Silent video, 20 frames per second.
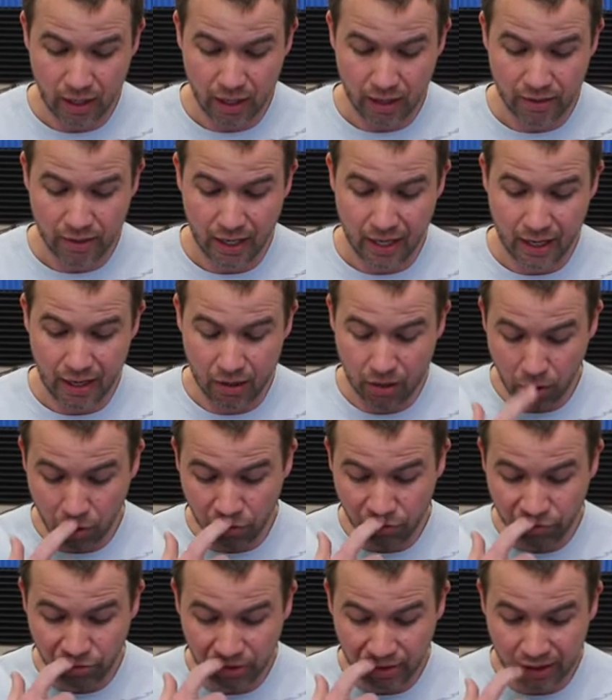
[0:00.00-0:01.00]
And then
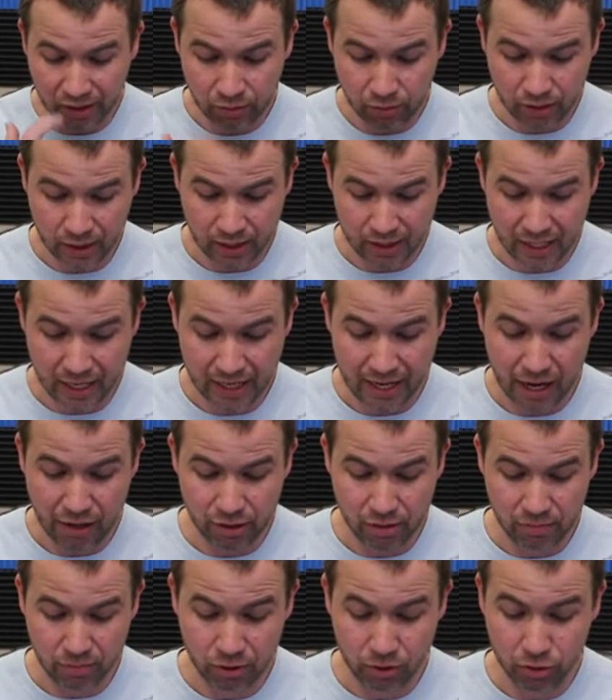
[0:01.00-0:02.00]
hopefully we can take out
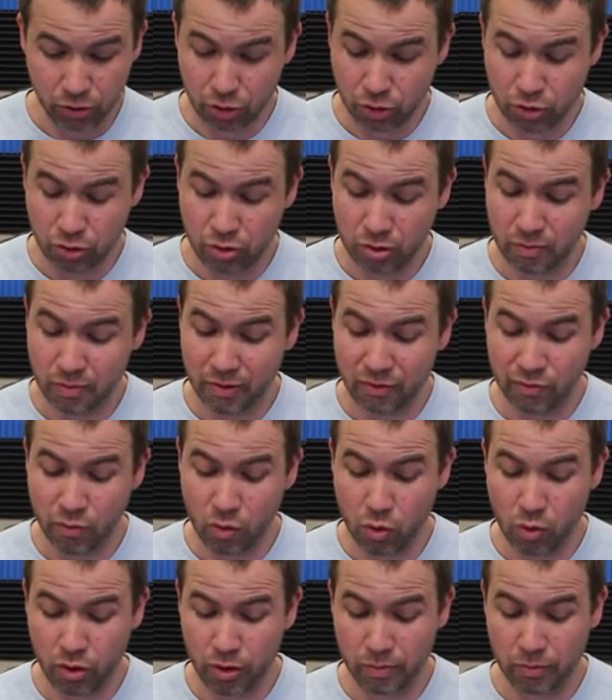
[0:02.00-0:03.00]
the balloon
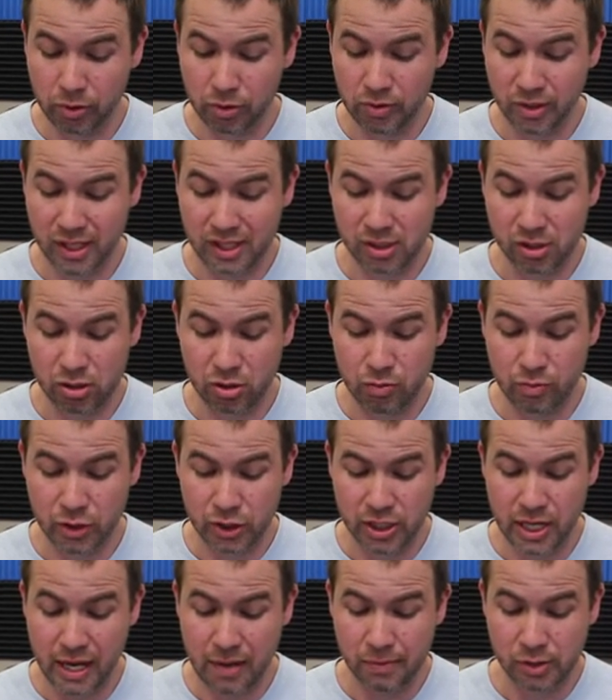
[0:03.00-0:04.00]
before the balloon gets too
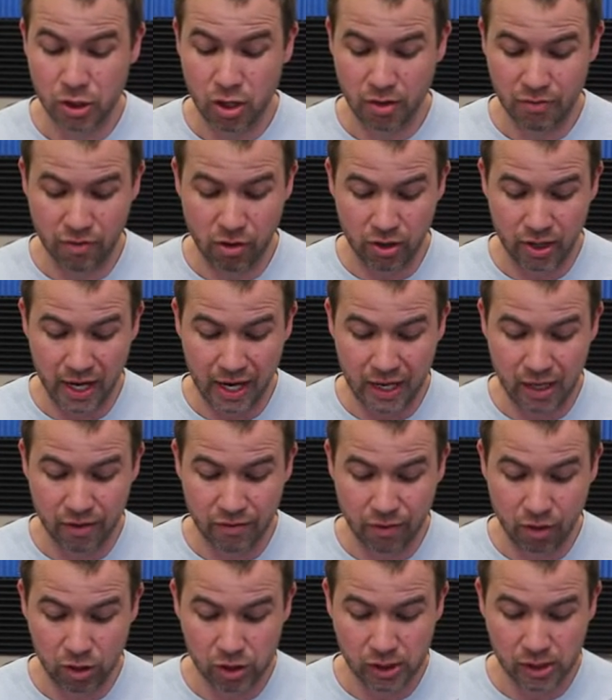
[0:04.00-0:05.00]
much damage off on any
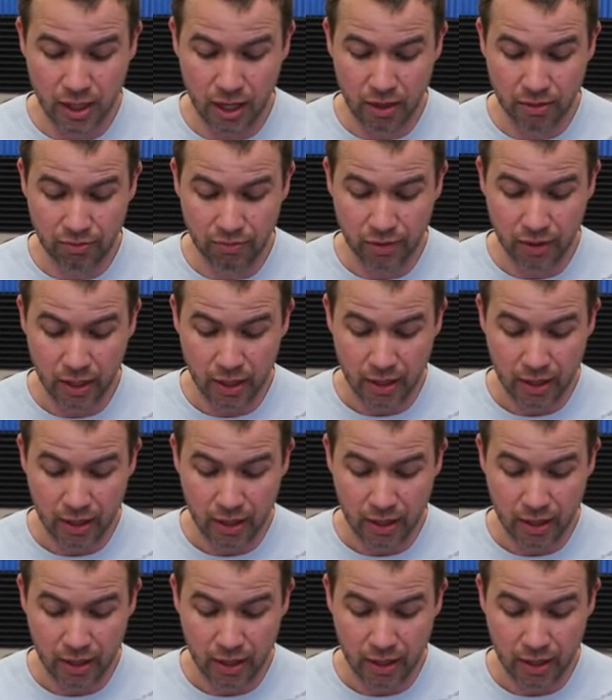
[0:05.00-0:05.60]
of our stuff.